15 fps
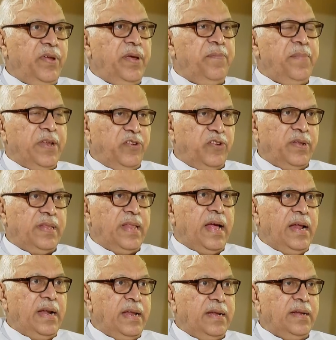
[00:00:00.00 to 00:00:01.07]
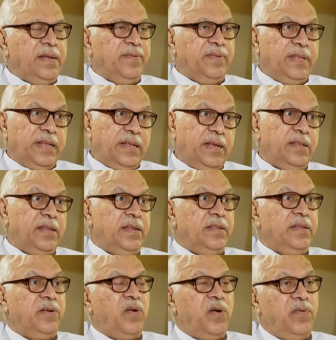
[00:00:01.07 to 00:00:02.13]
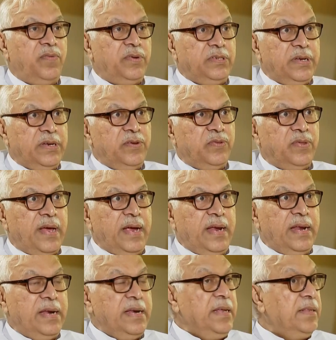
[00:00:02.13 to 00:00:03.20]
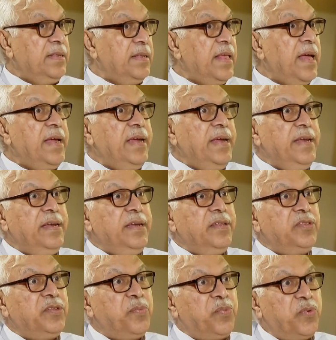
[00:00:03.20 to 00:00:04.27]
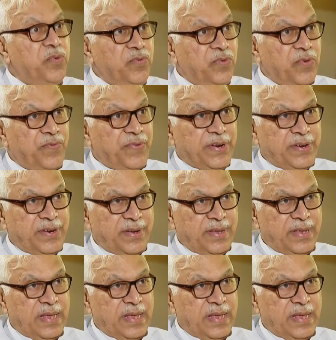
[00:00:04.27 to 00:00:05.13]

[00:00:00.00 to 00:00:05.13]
We mentioned that, and they said there is a call for genocide, and he said he disapproves of it.